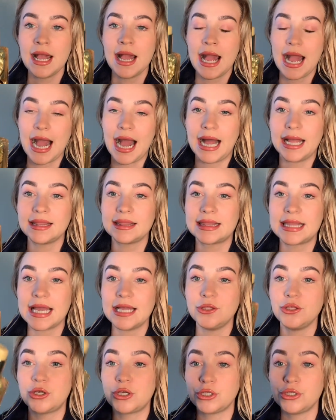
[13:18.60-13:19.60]
And
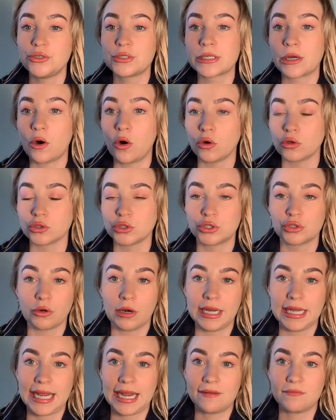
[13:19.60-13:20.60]
then you can use it on
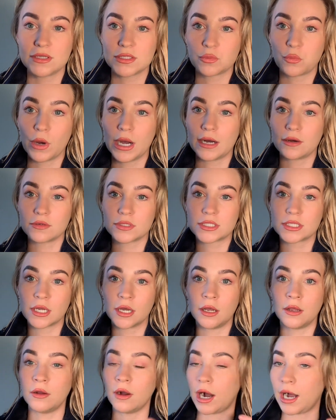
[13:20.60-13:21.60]
dry hair as well.
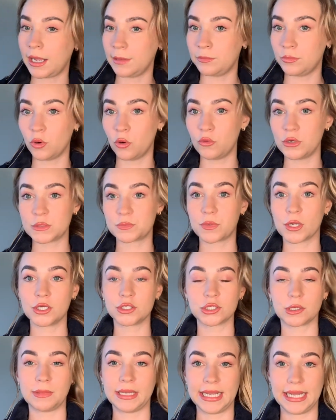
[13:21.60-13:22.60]
So I always blow
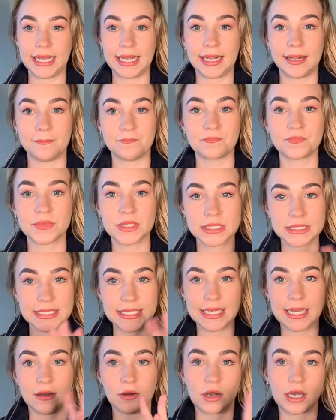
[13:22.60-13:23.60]
dry my hair,
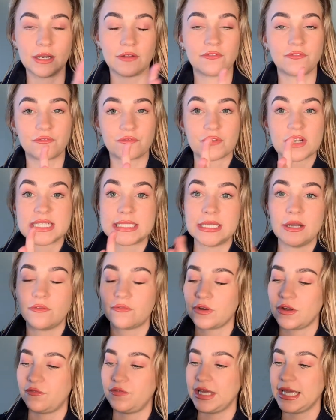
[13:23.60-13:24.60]
see how kind of frizzy or
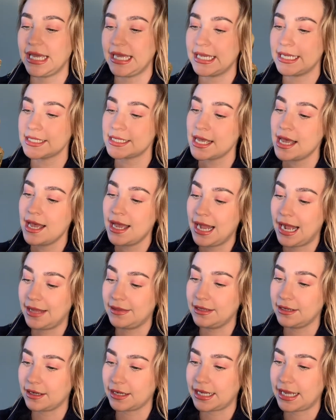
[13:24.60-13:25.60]
fluffy it is, and
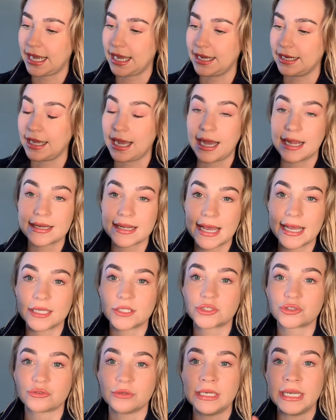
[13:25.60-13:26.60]
then I can add
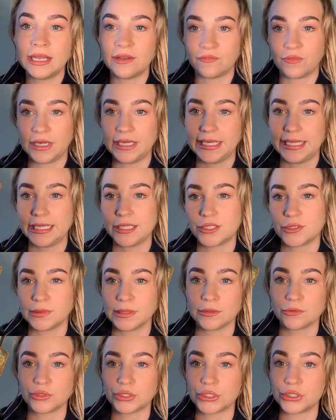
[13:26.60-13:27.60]
extra in if I need to,
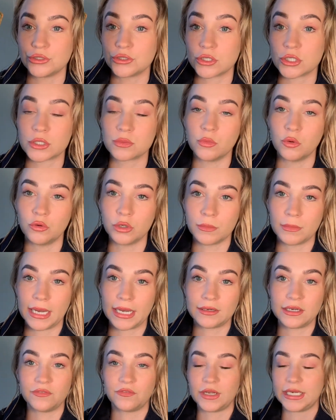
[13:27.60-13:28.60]
and I'll just use a small
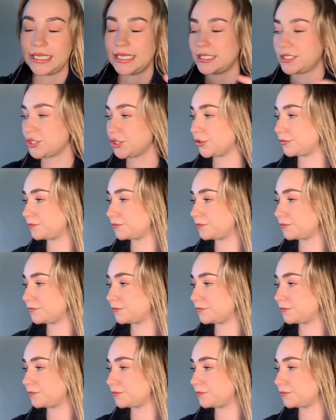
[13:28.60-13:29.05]
amount if I need to.